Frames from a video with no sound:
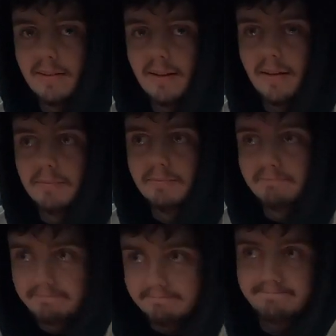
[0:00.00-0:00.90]

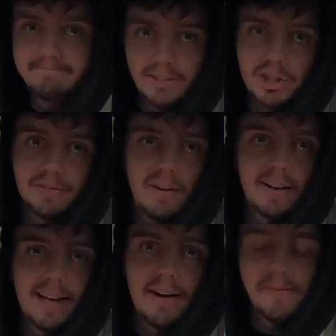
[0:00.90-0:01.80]
you're gonna
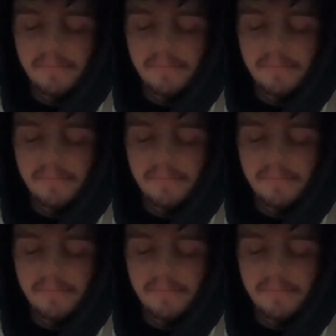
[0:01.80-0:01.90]
find out.